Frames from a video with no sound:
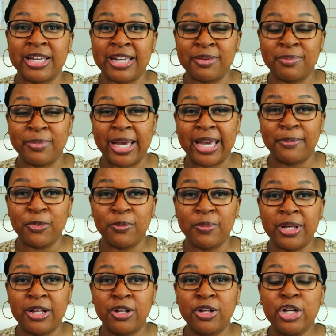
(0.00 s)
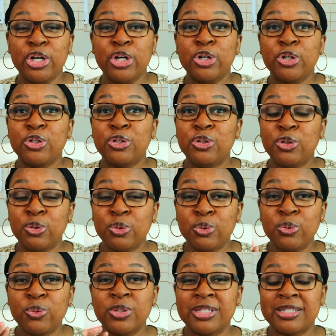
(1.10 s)
in Paperbell,
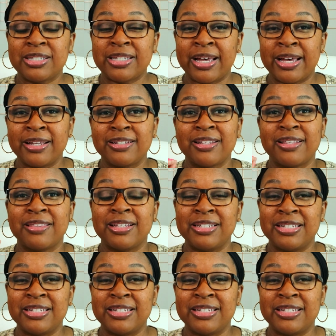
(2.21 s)
you set the